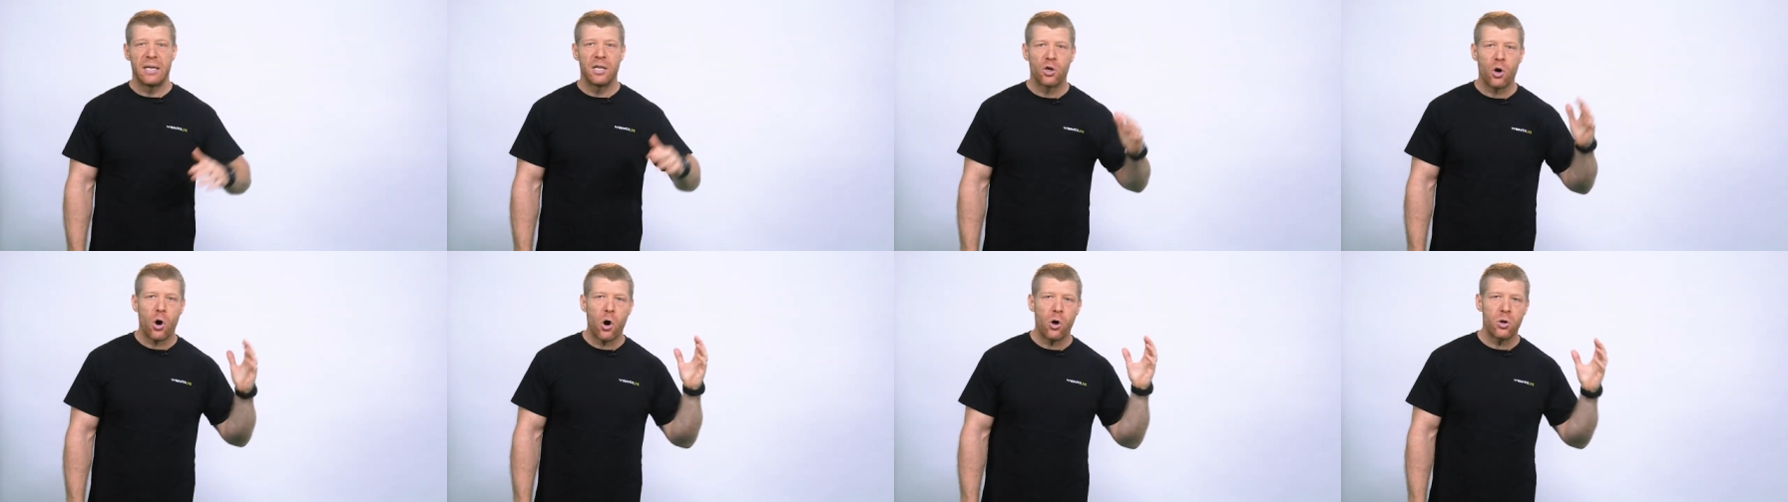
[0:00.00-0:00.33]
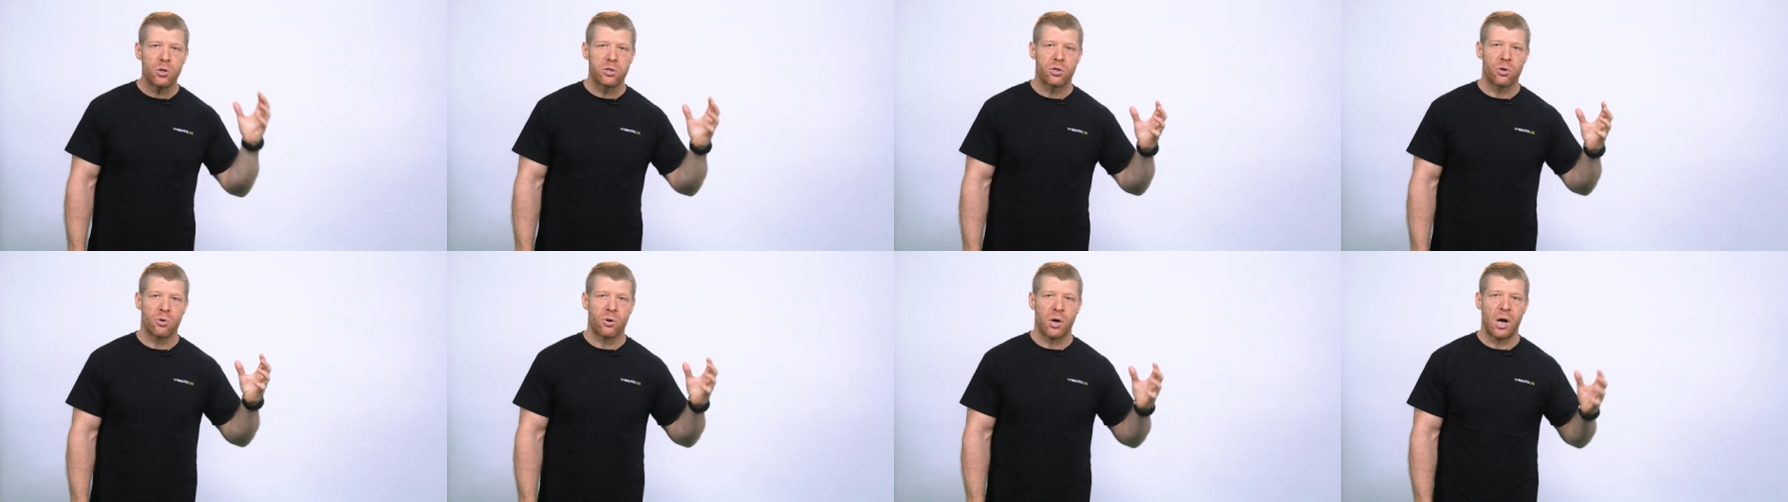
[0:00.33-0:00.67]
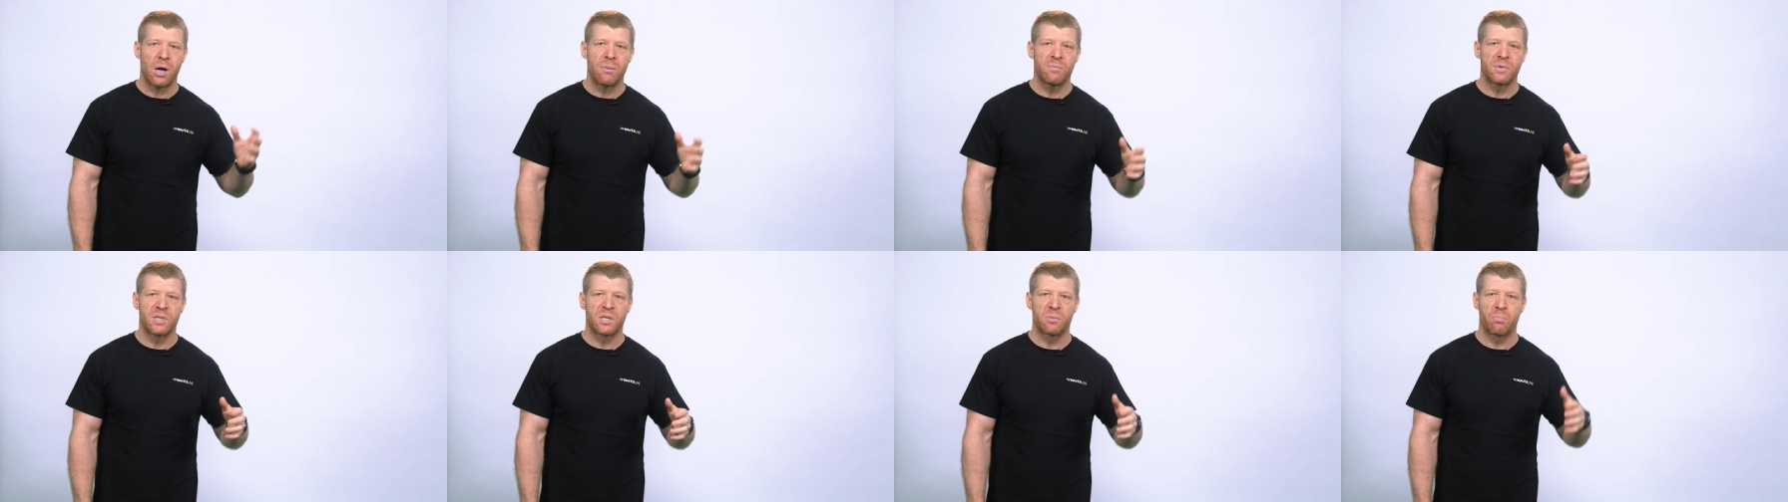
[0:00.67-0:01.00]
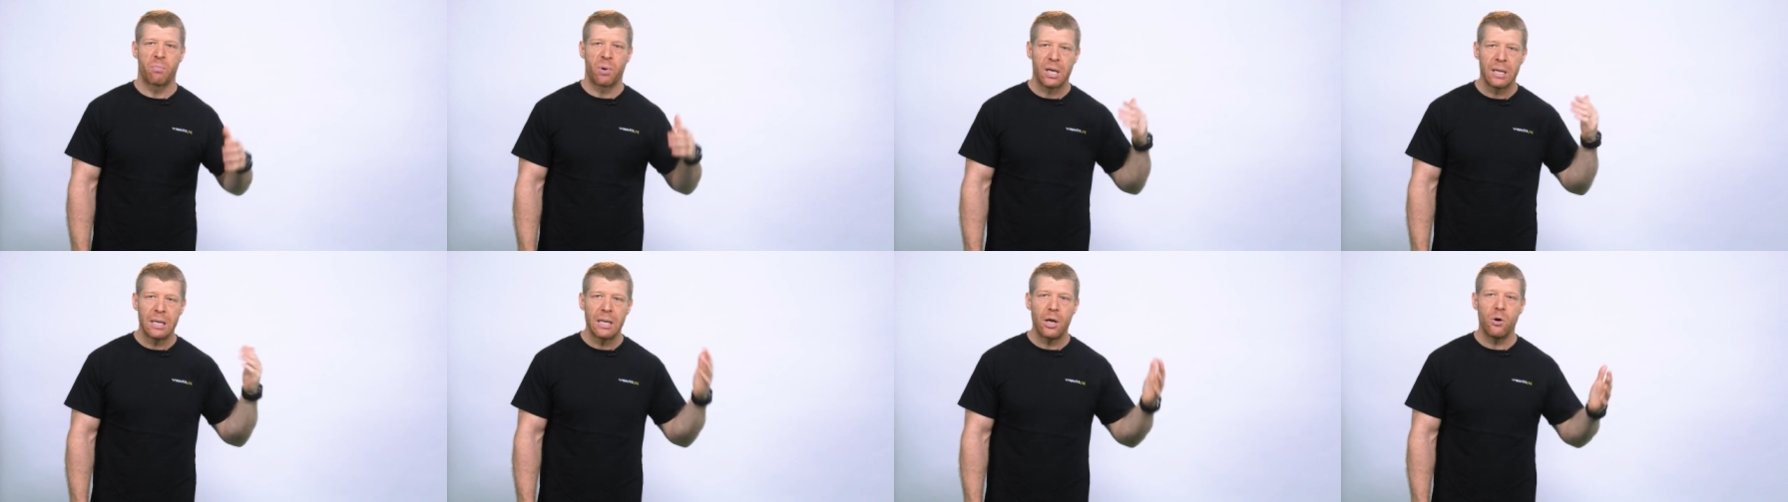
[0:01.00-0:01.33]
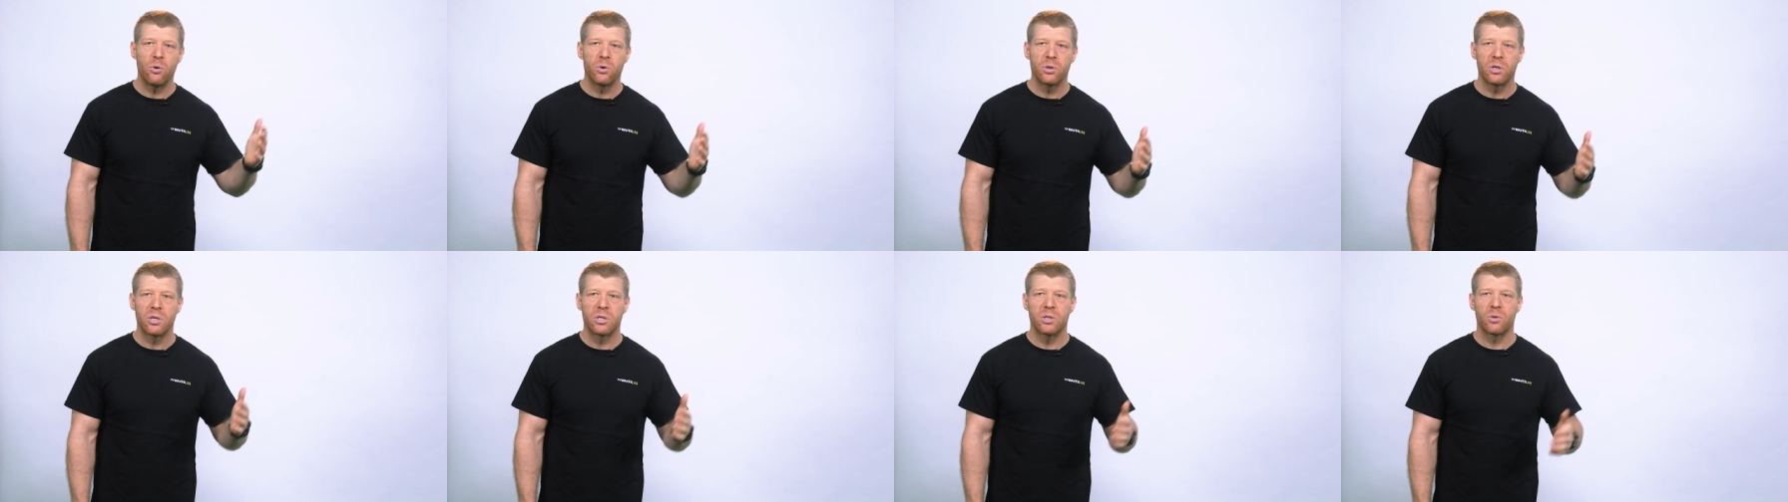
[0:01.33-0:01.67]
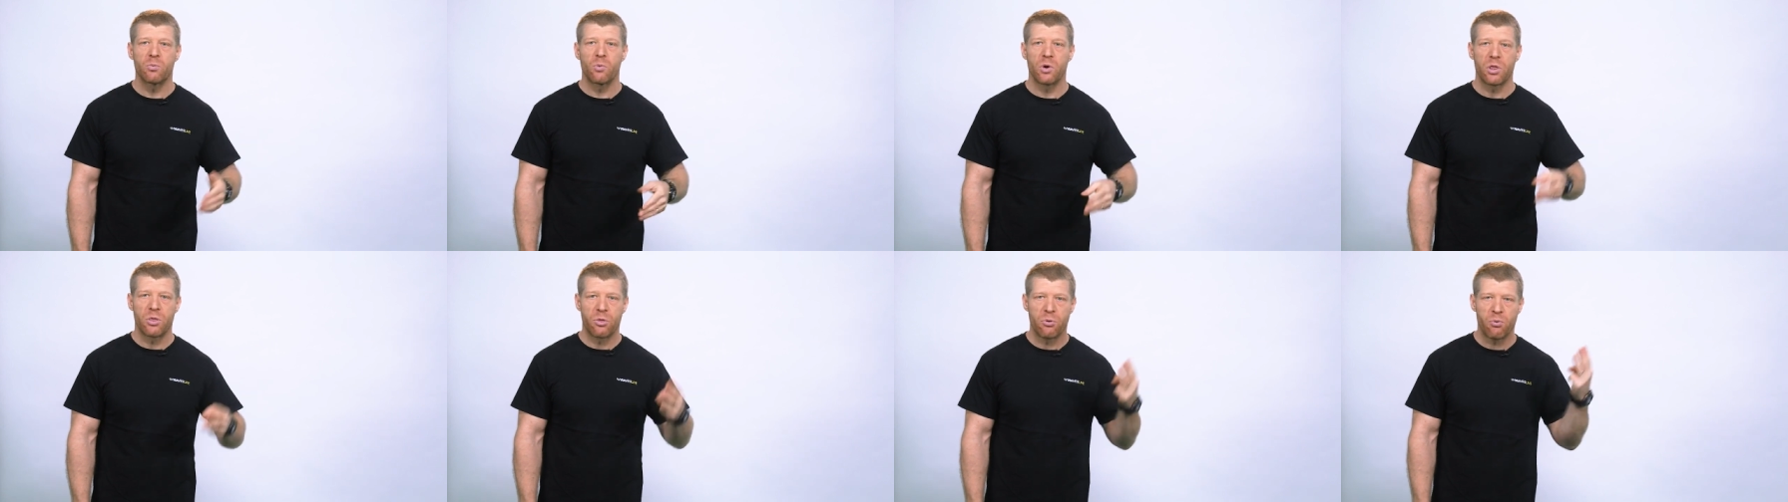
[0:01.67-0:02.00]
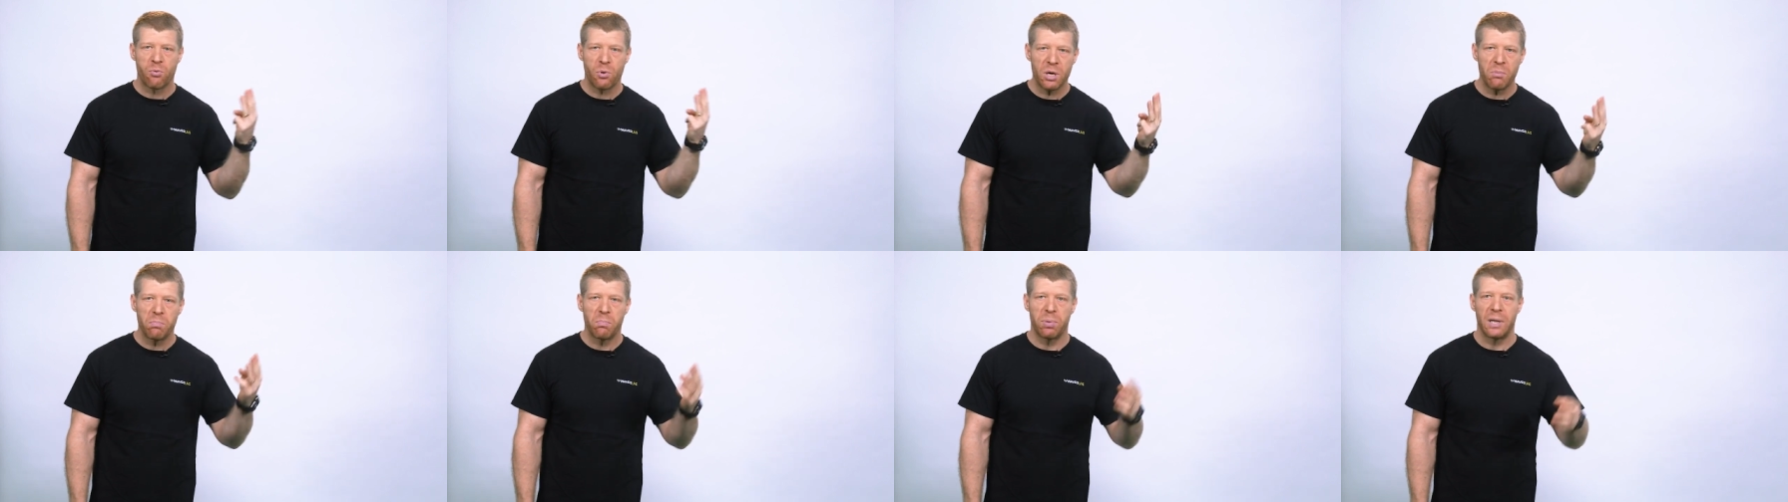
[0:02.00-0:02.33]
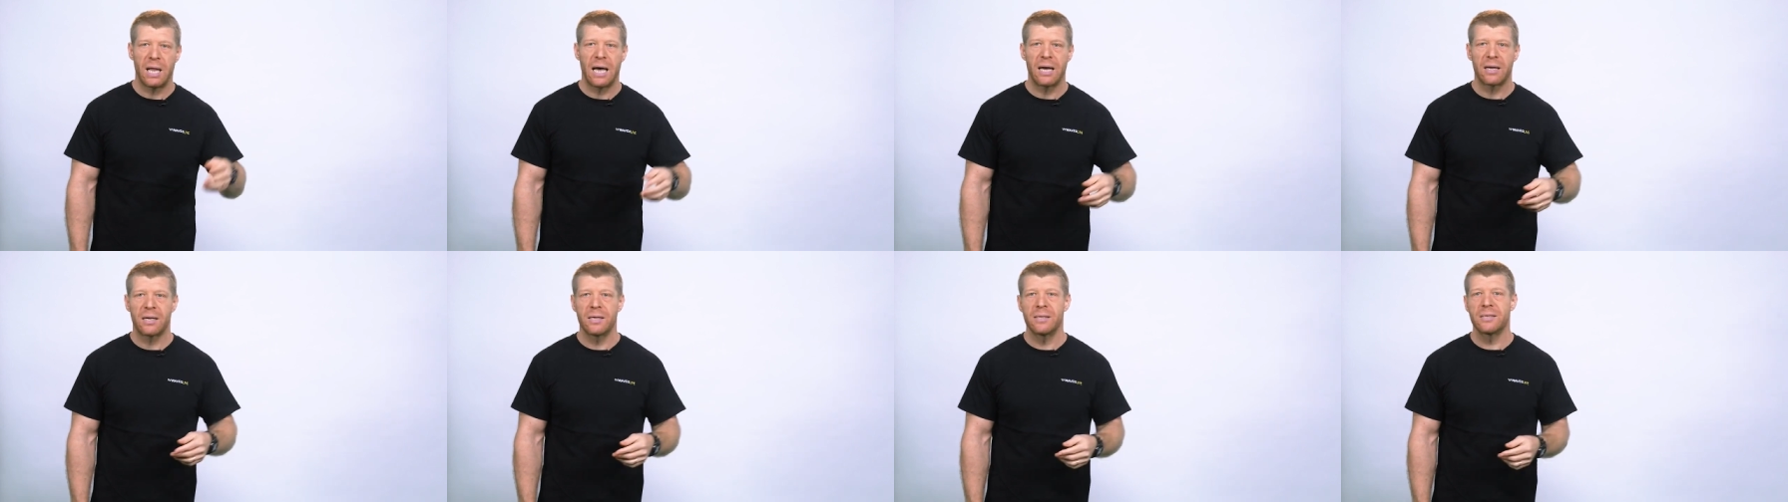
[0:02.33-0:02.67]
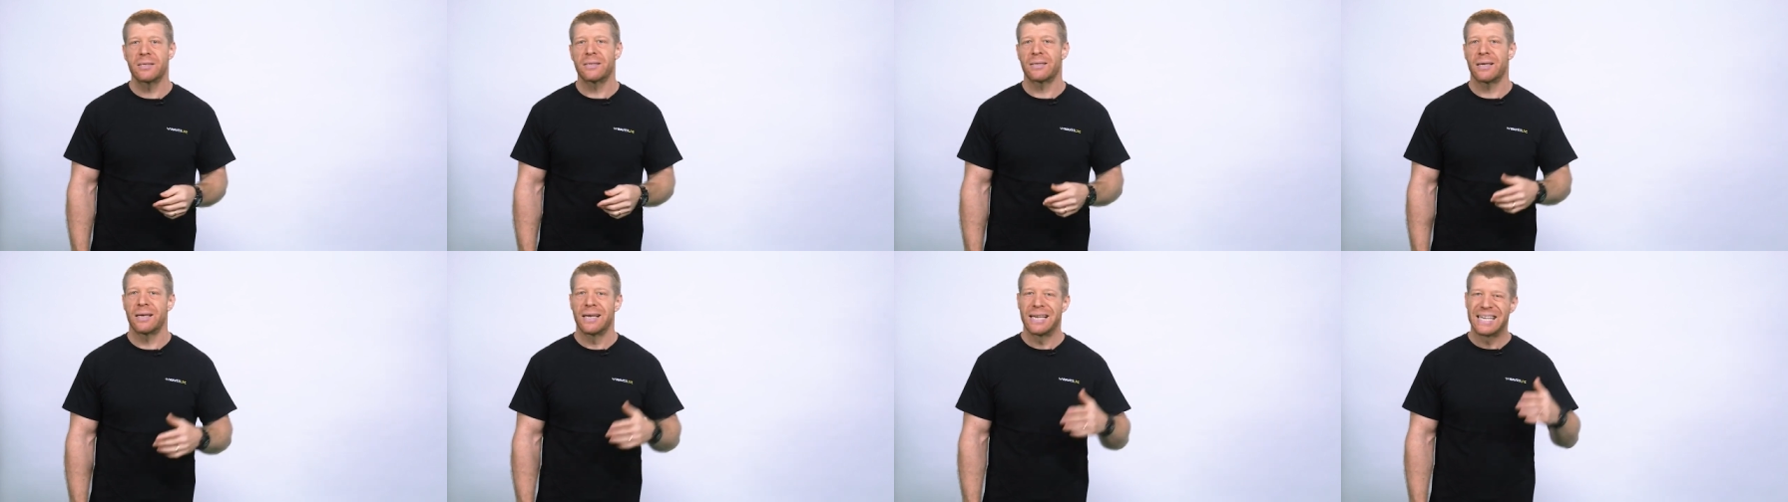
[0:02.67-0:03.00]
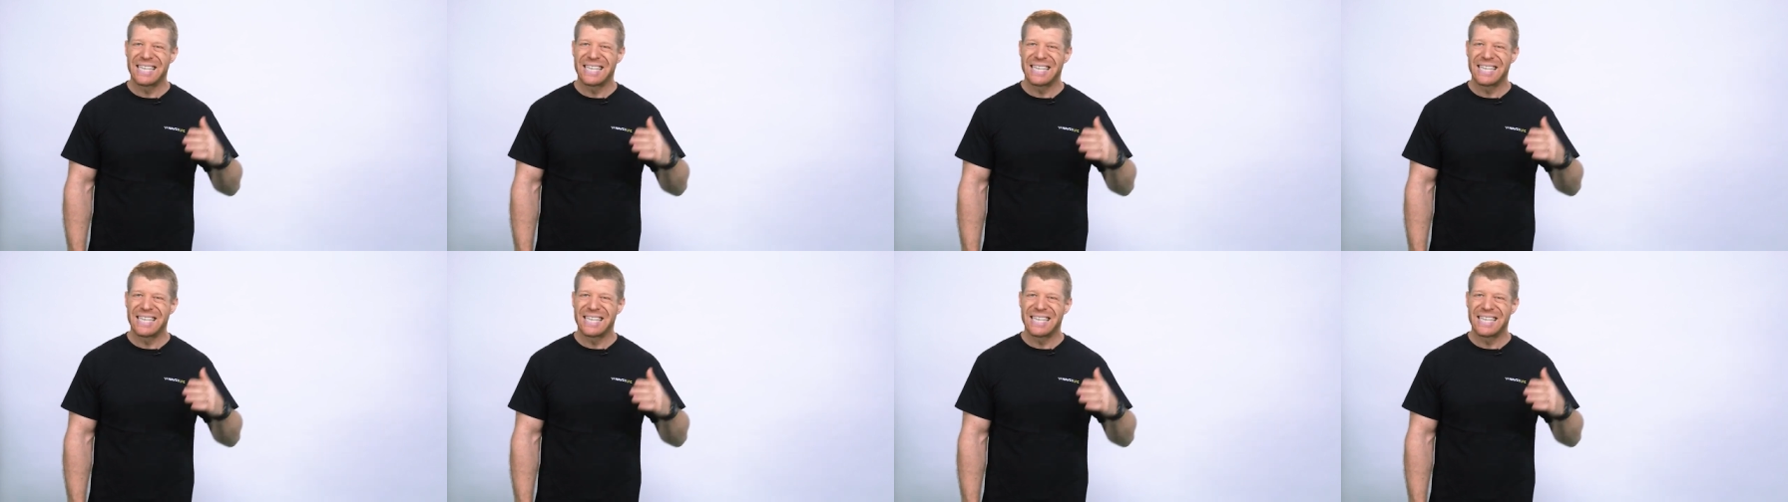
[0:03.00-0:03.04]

it also comes preloaded with 3 plugins